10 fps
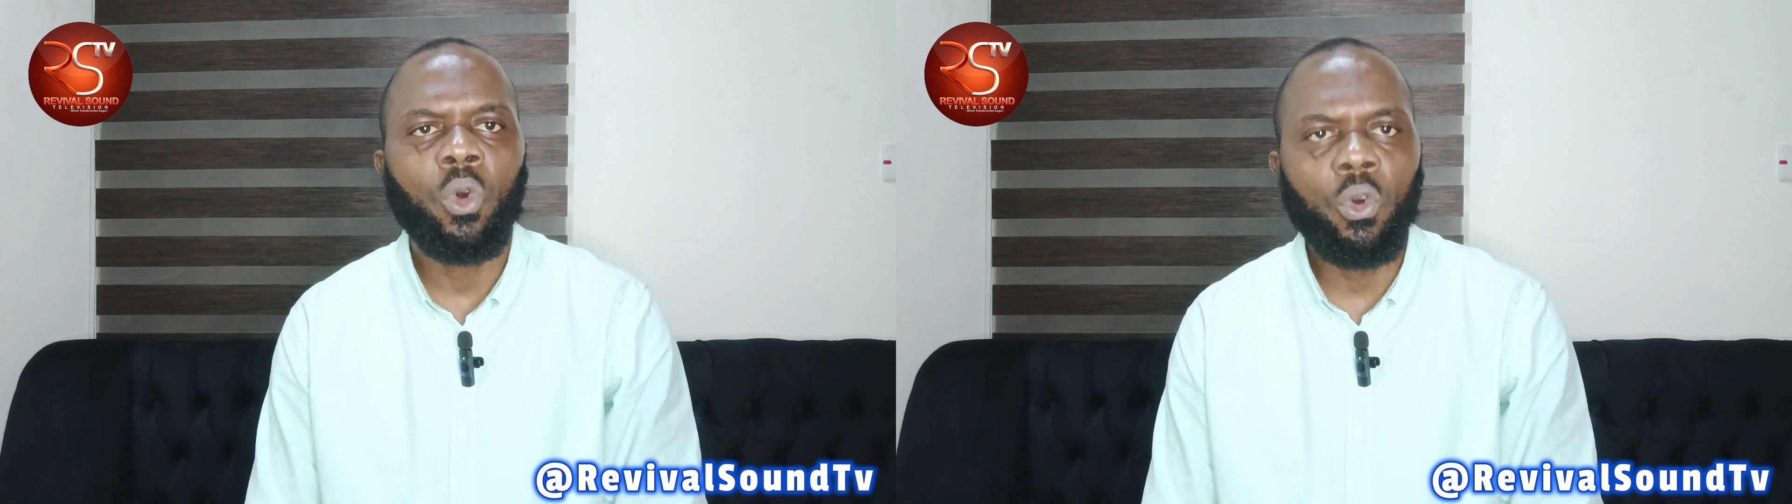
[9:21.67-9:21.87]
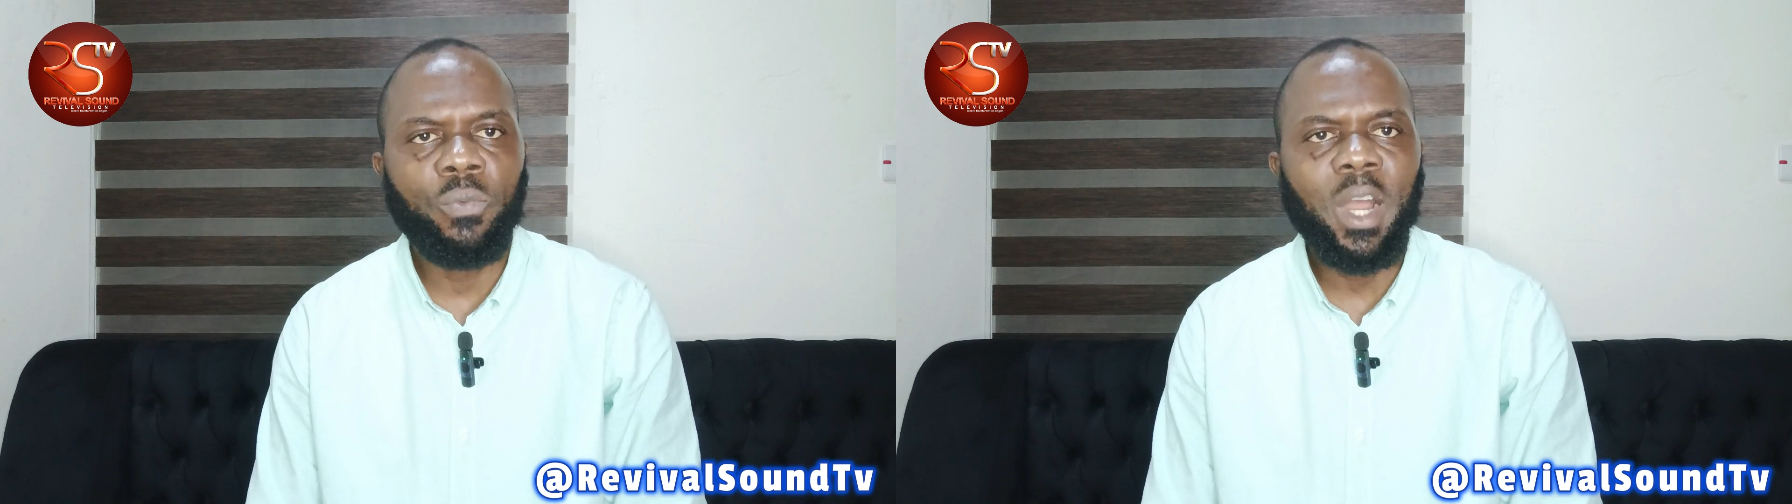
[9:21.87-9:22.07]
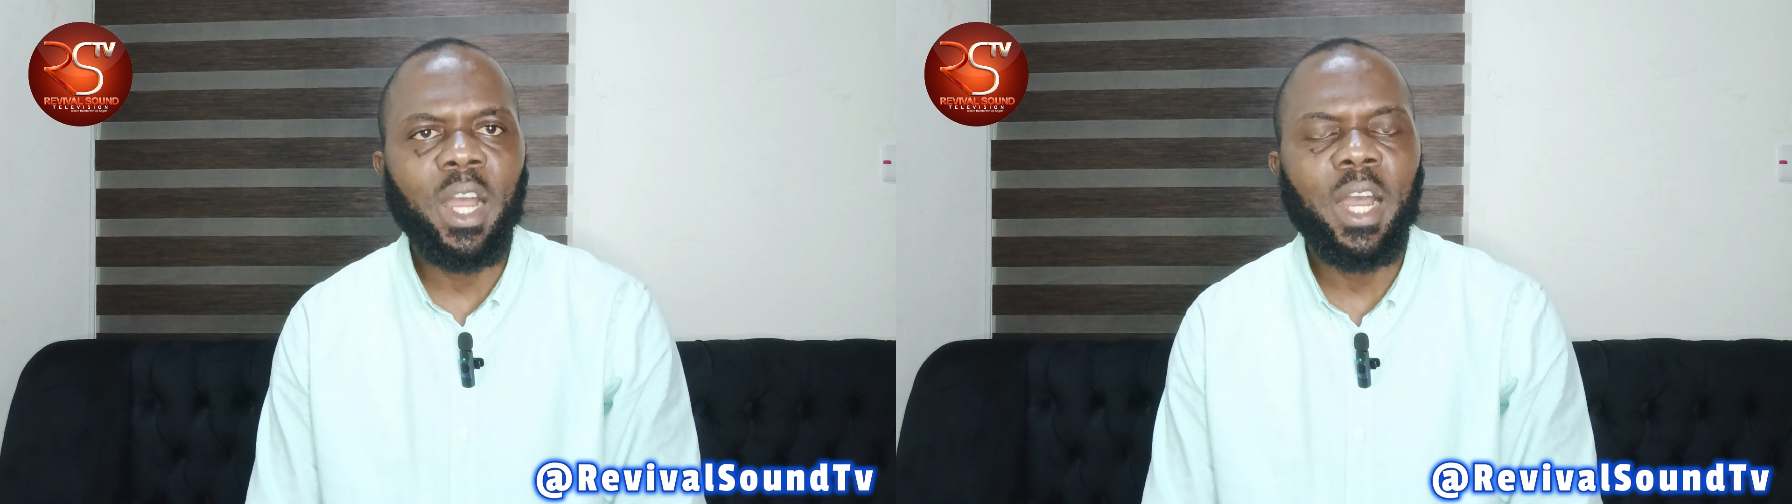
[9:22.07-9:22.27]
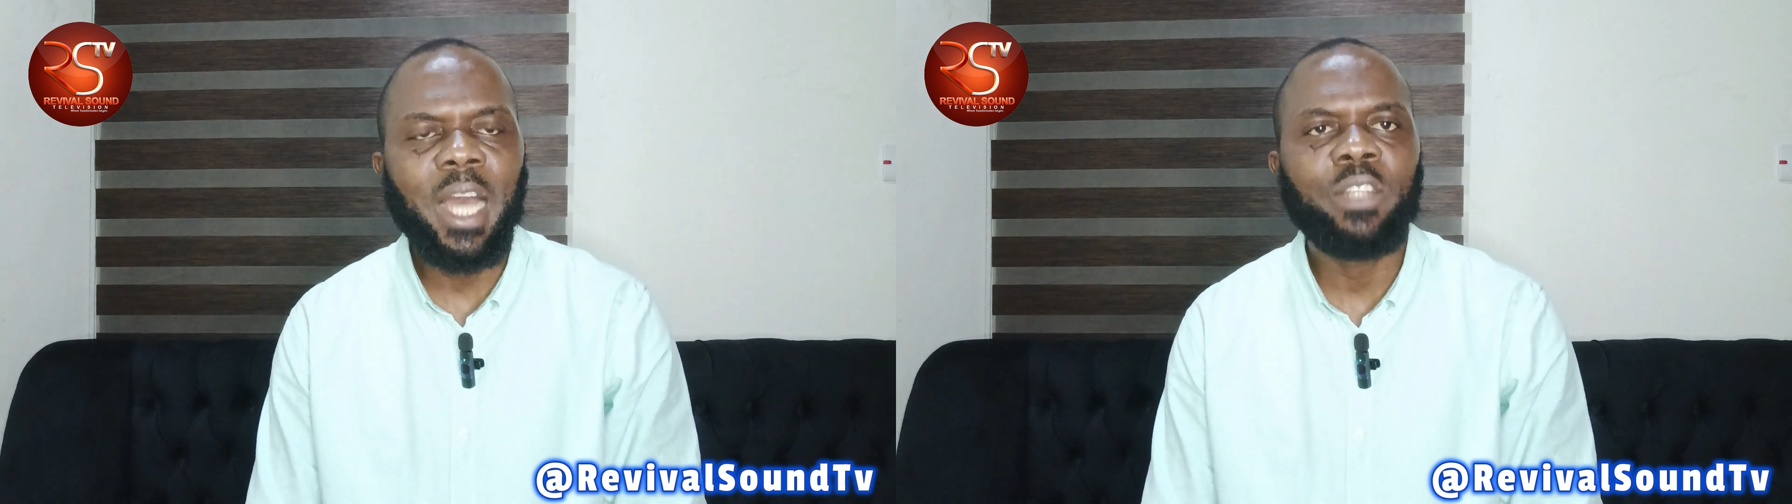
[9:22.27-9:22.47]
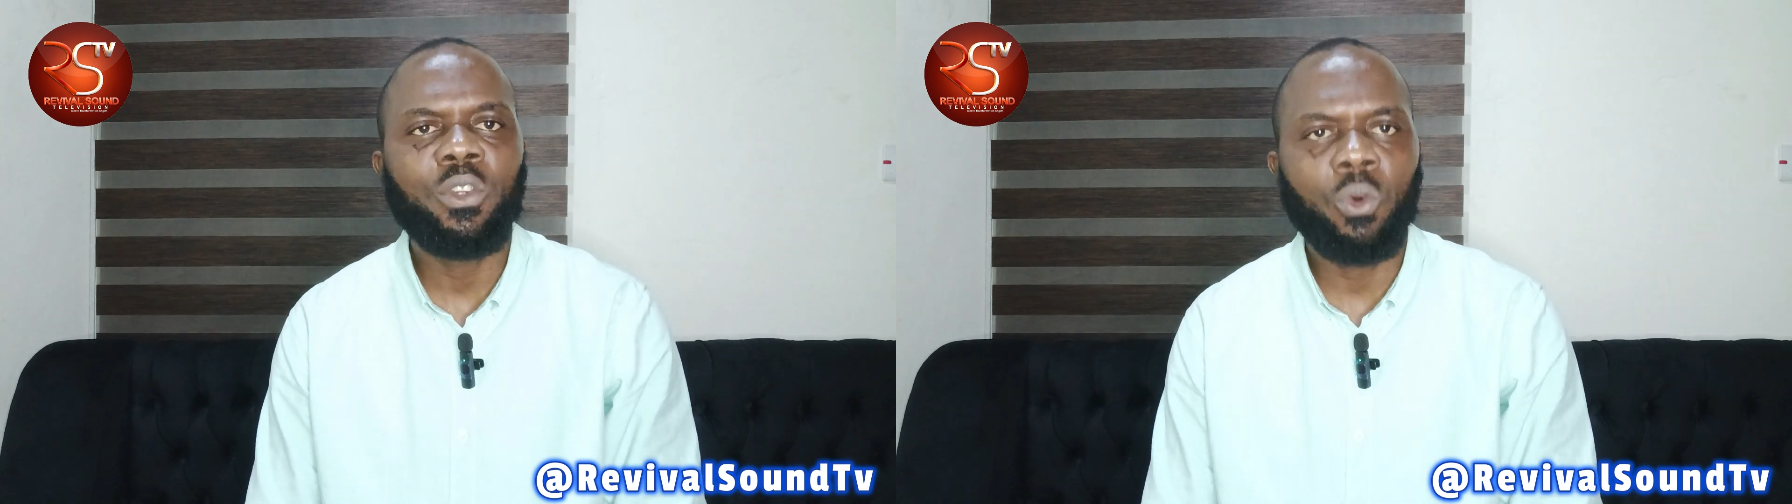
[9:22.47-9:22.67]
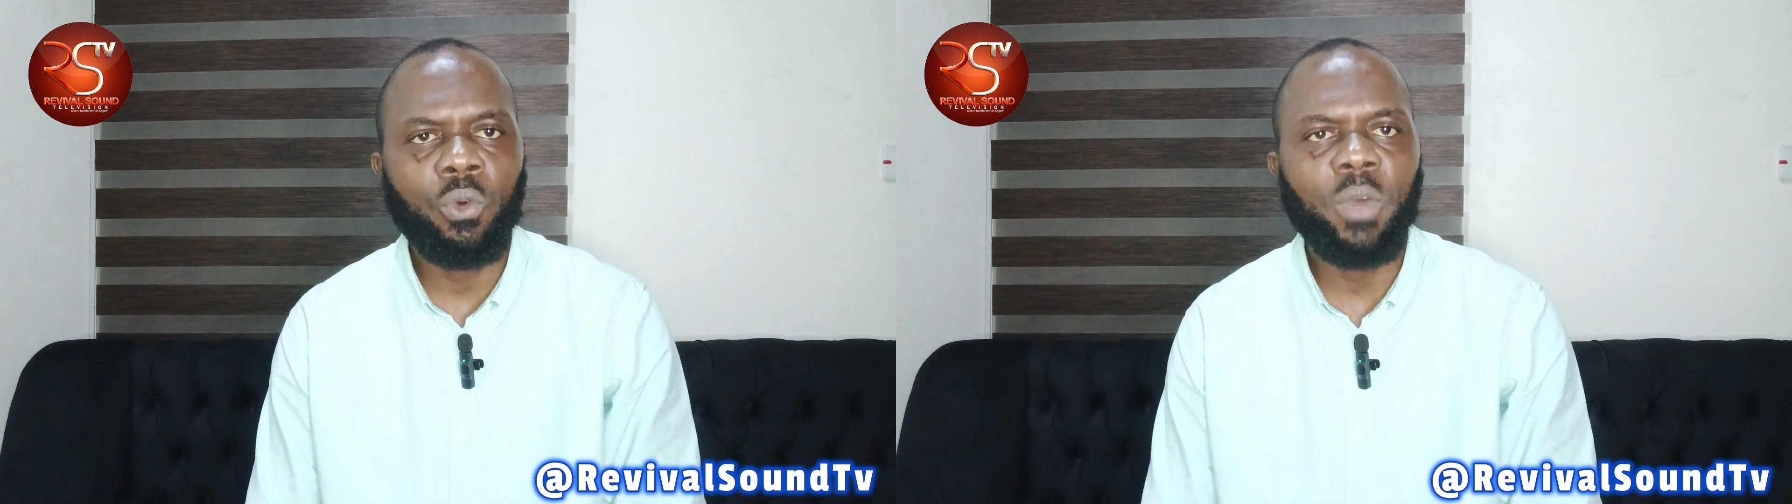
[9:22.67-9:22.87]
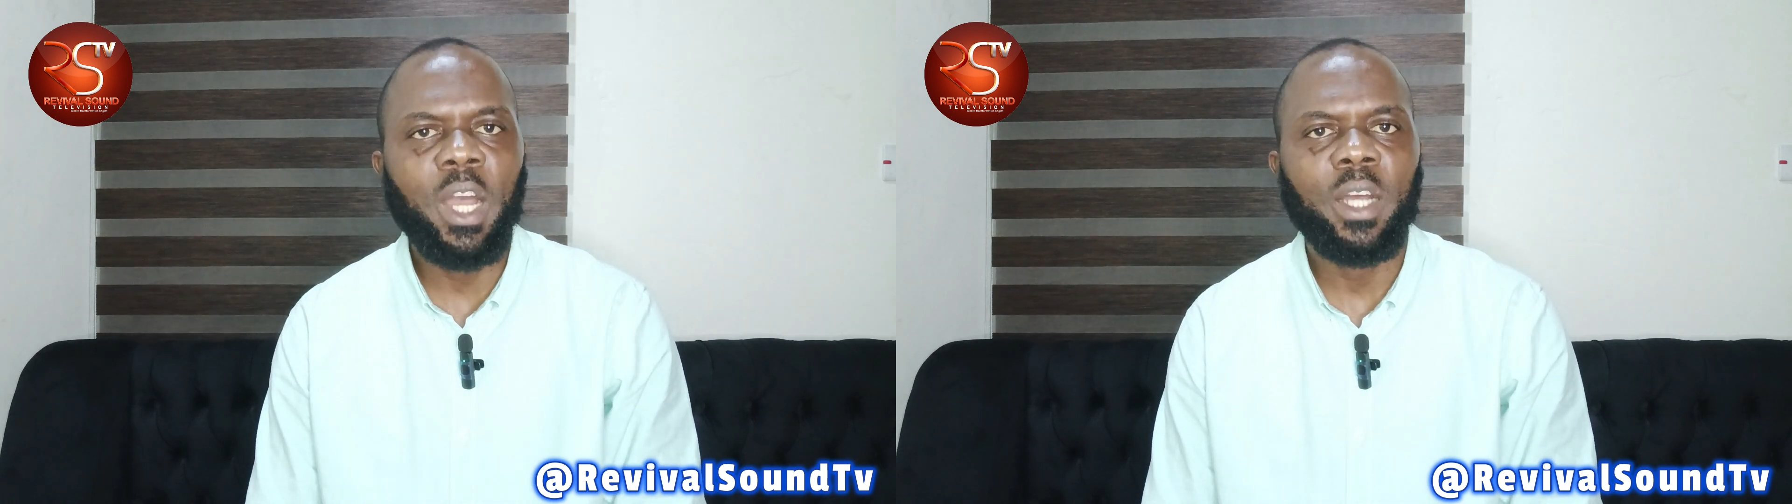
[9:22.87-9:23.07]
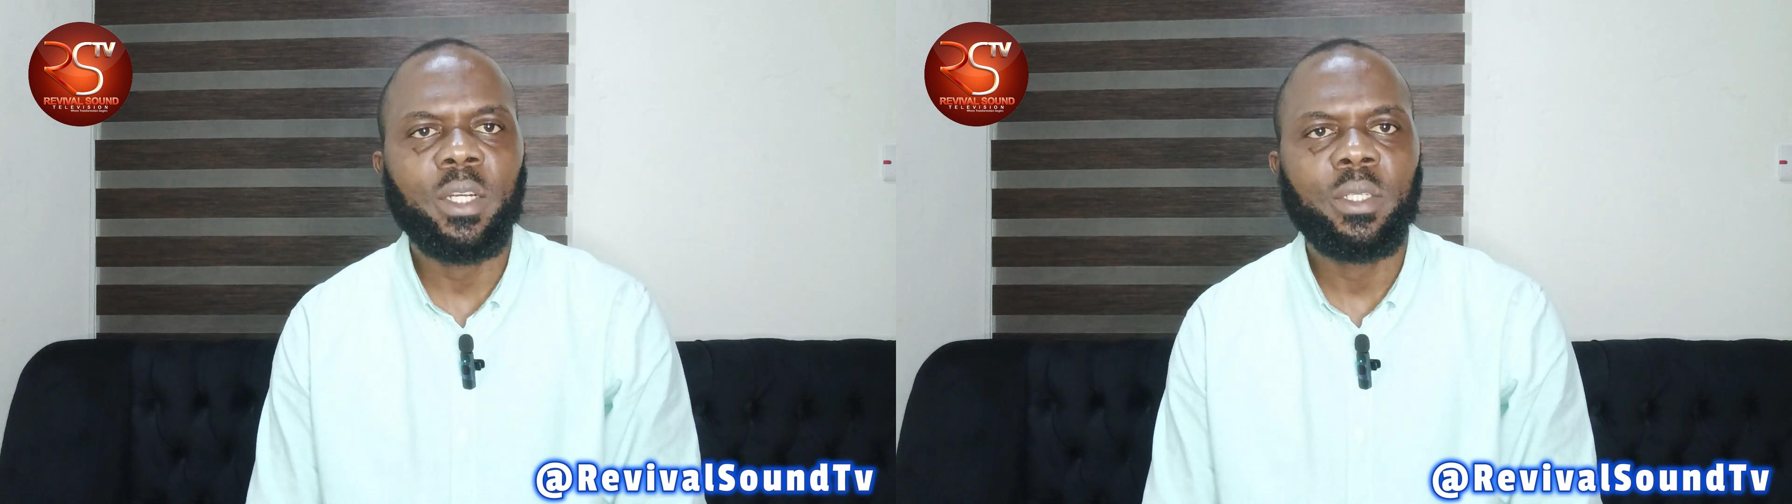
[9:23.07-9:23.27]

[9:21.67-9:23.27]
over and over.